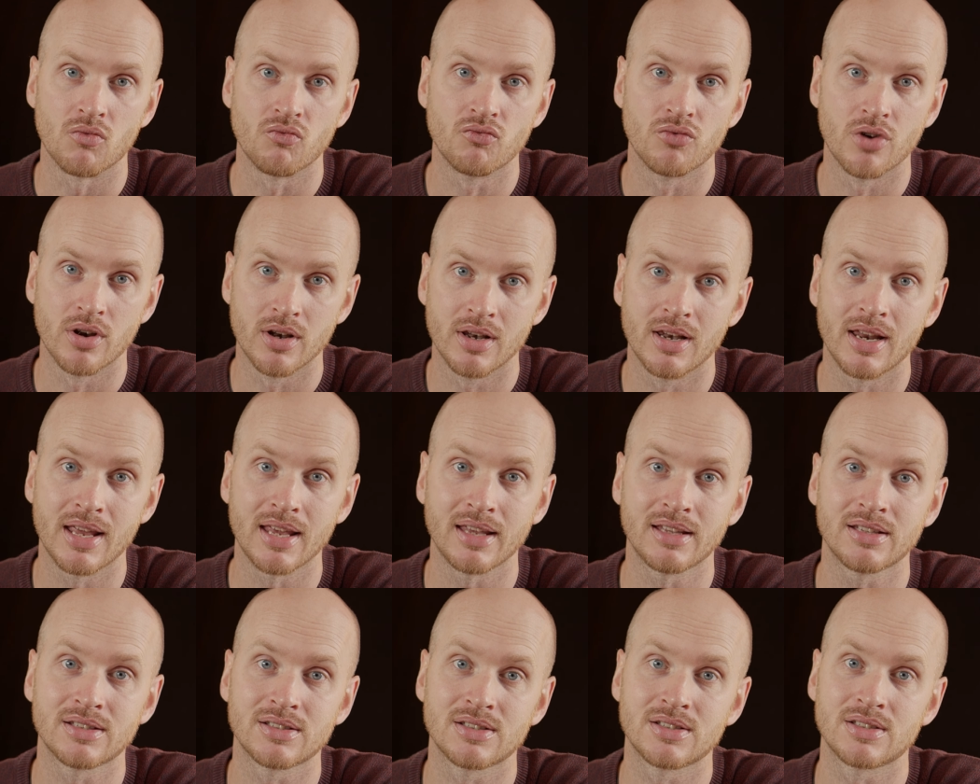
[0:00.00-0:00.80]

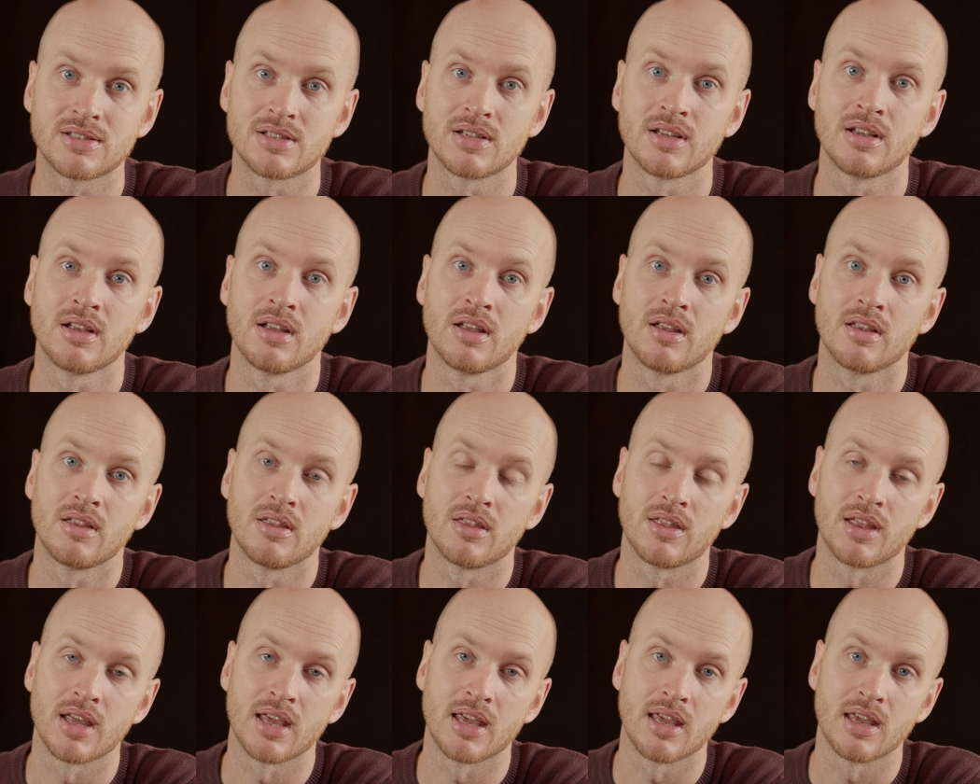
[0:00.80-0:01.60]
released
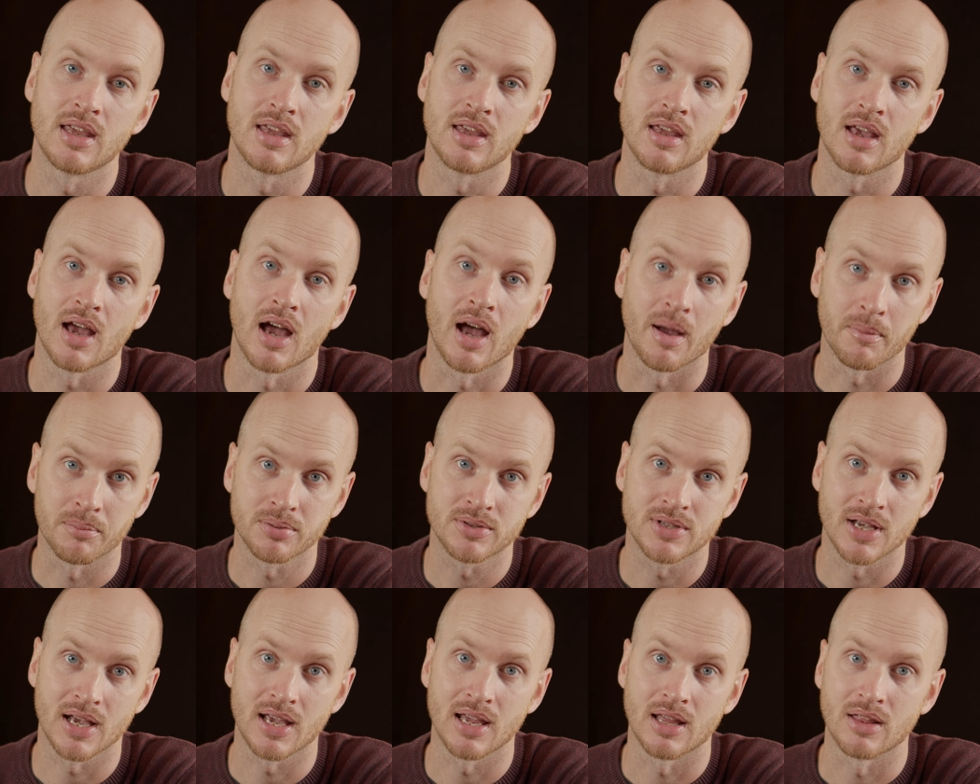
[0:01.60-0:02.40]
the
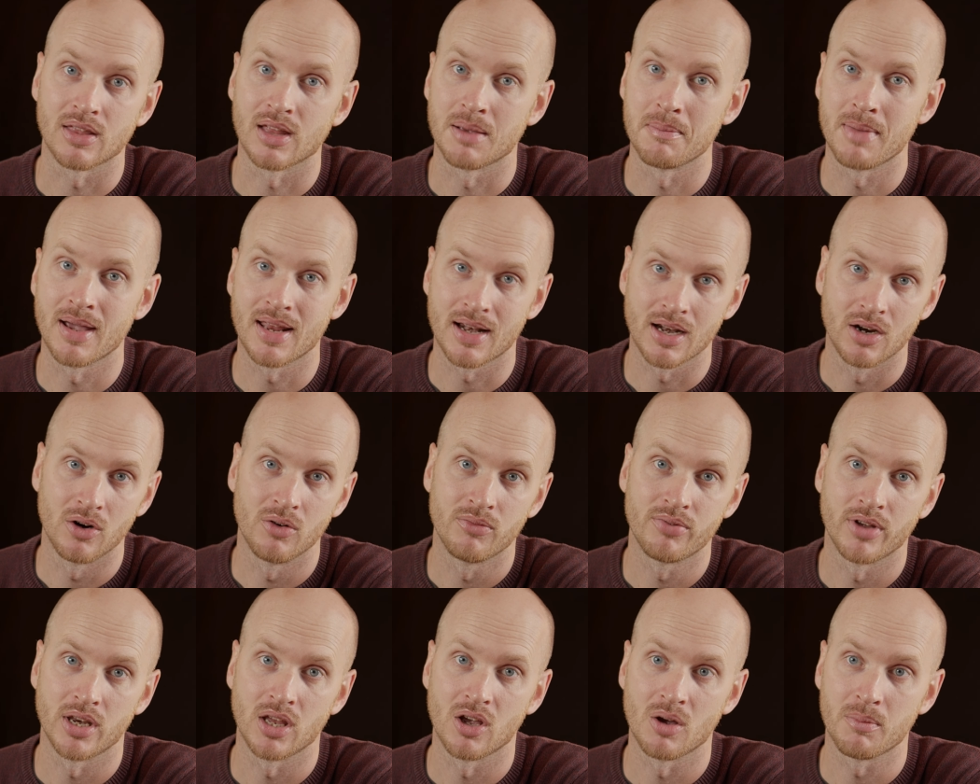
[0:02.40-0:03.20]
update, they made a
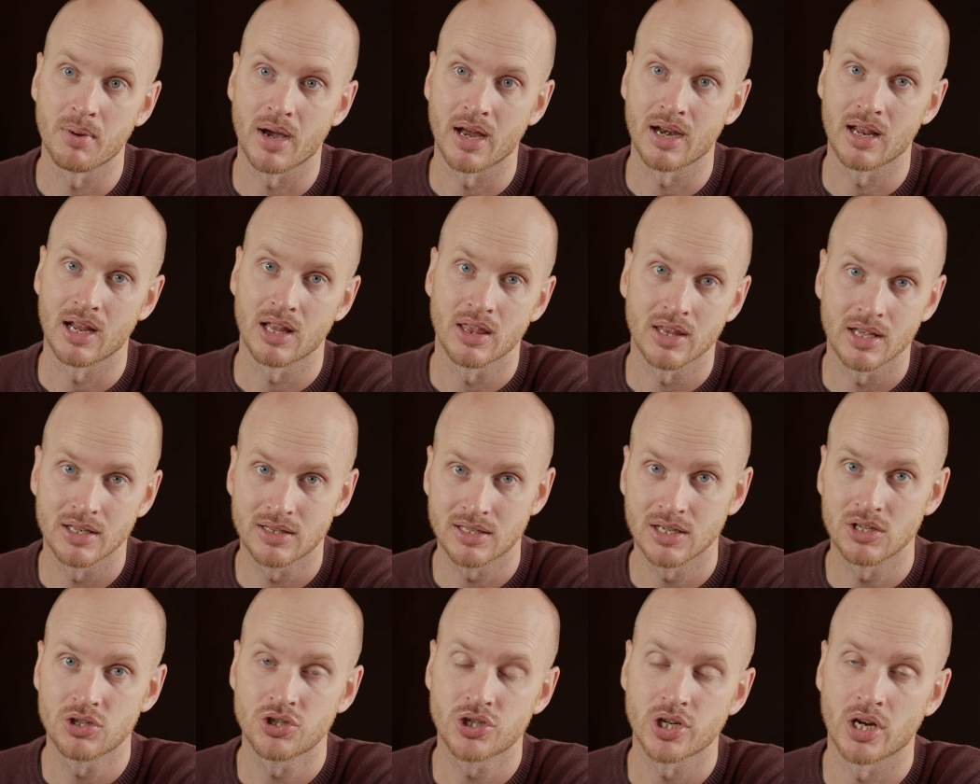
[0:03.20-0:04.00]
little video about it, and they
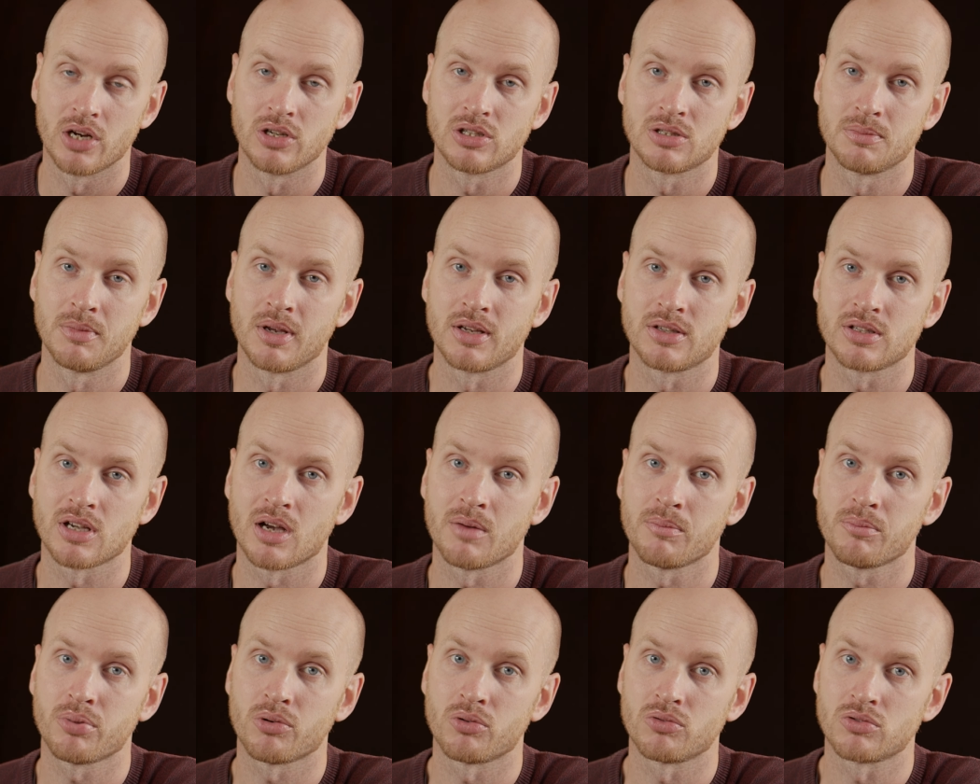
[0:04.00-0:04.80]
did show some
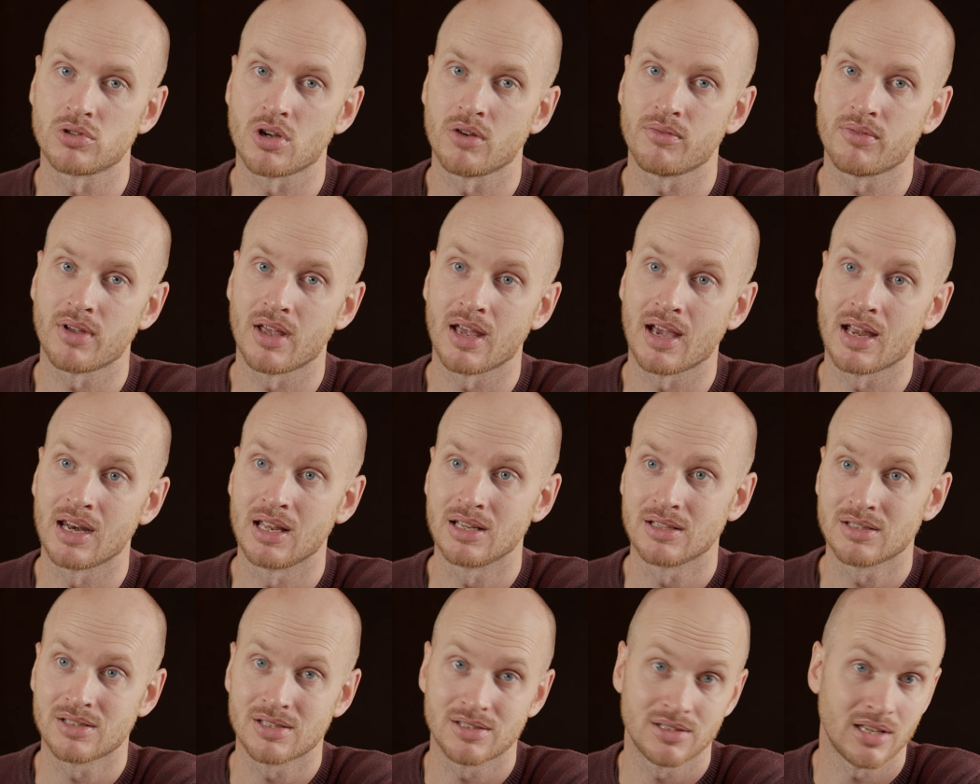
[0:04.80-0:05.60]
examples of it, and
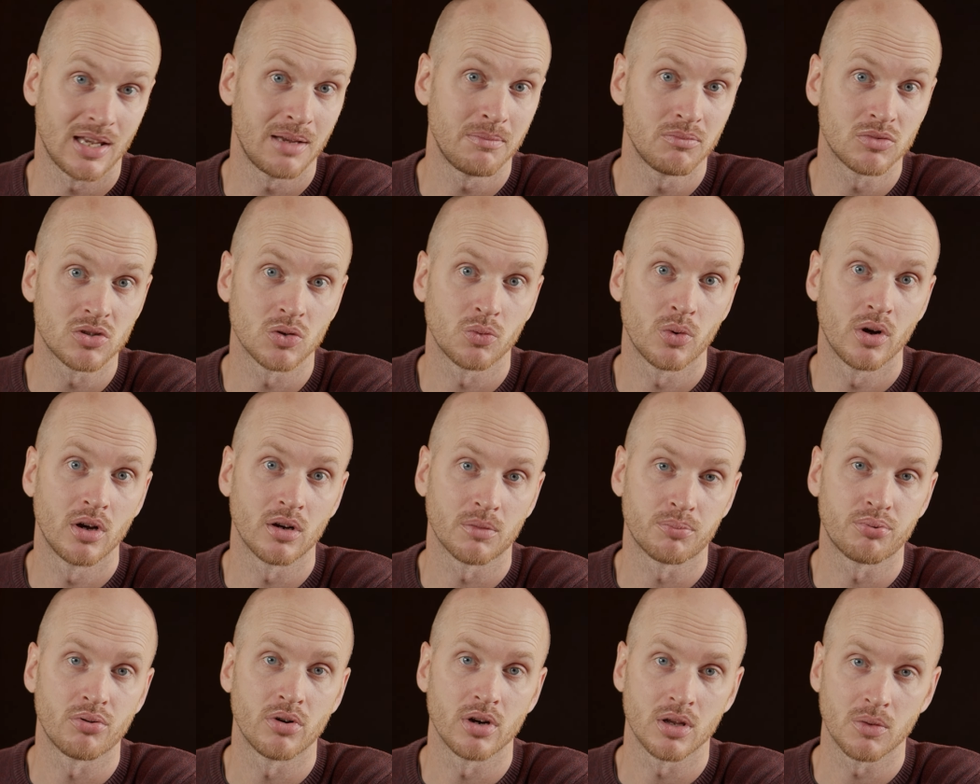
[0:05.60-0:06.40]
it seemed to
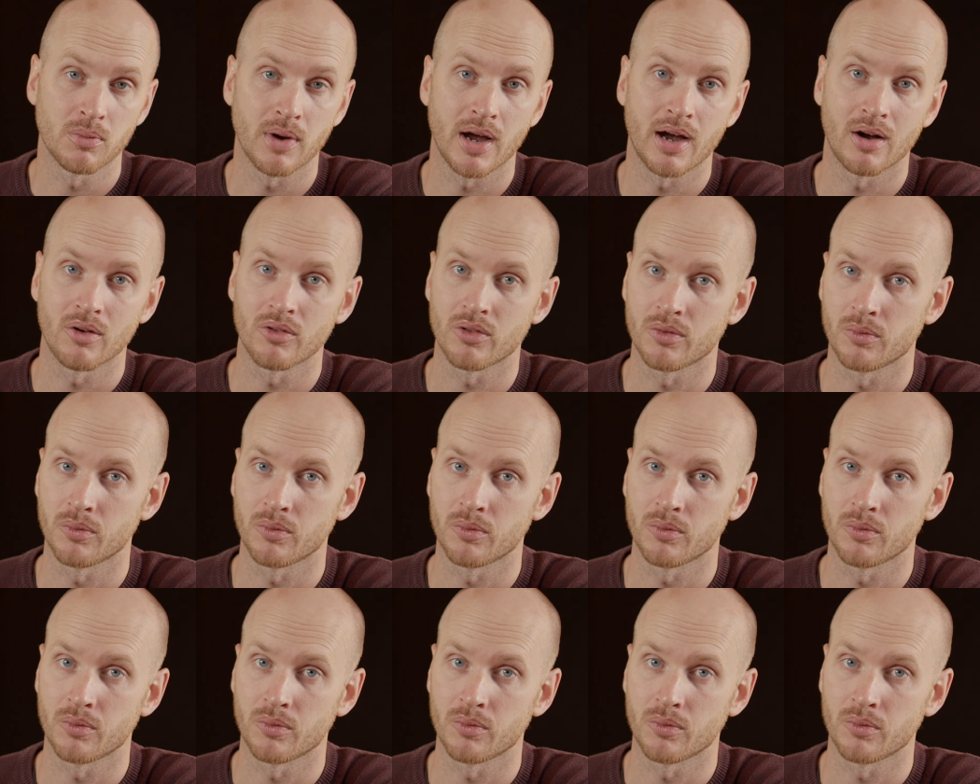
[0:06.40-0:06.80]
work pretty well.